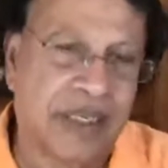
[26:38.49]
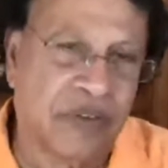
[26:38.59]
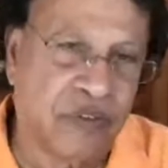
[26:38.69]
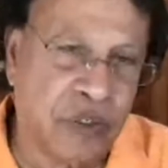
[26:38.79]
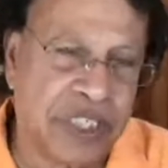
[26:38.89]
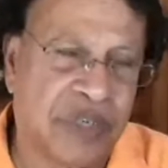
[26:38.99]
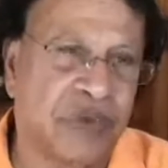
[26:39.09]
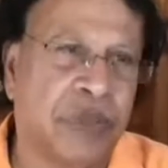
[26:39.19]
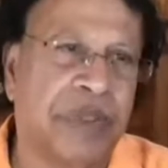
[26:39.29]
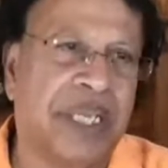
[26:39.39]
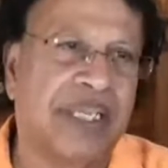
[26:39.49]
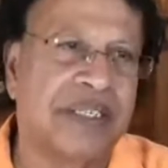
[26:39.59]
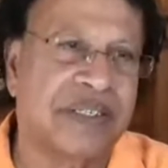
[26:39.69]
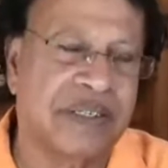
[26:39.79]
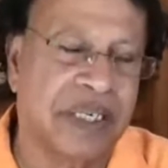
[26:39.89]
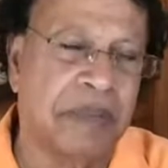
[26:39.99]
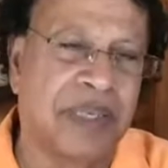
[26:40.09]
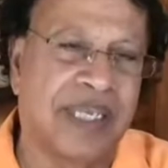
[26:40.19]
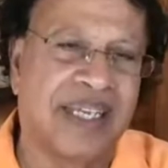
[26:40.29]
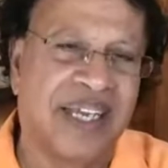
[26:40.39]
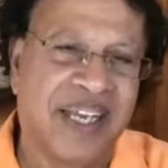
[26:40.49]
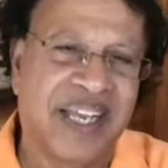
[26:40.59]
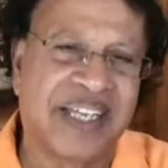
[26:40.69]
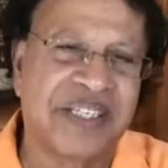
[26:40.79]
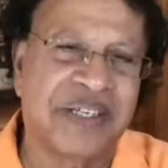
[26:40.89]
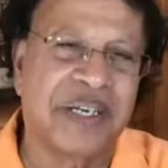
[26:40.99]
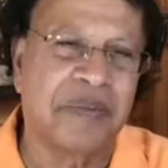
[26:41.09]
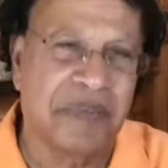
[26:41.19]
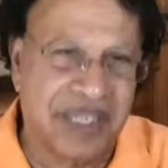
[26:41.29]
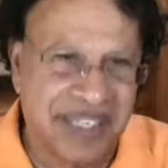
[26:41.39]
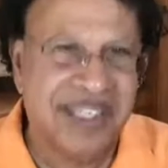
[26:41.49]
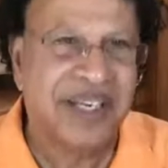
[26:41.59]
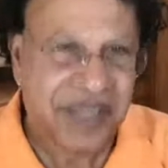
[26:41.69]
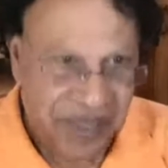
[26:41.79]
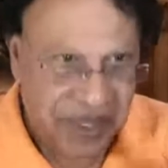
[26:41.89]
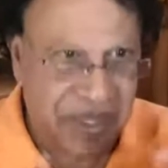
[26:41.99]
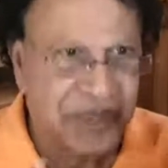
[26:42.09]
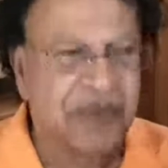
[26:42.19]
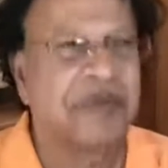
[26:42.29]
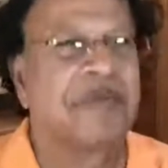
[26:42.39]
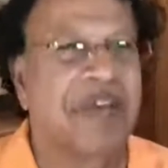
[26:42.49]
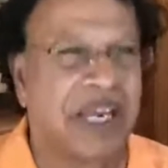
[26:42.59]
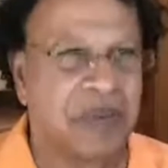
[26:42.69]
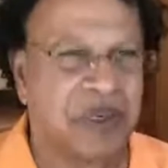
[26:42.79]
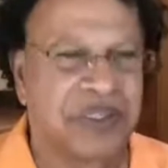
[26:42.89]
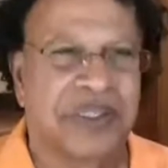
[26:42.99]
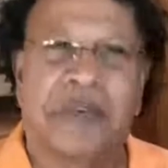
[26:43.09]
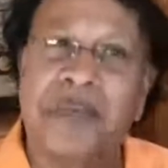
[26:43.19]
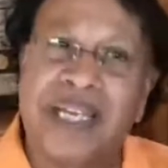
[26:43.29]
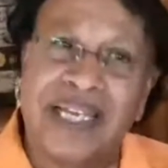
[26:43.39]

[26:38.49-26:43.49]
The future would be extremely, extremely valuable to them.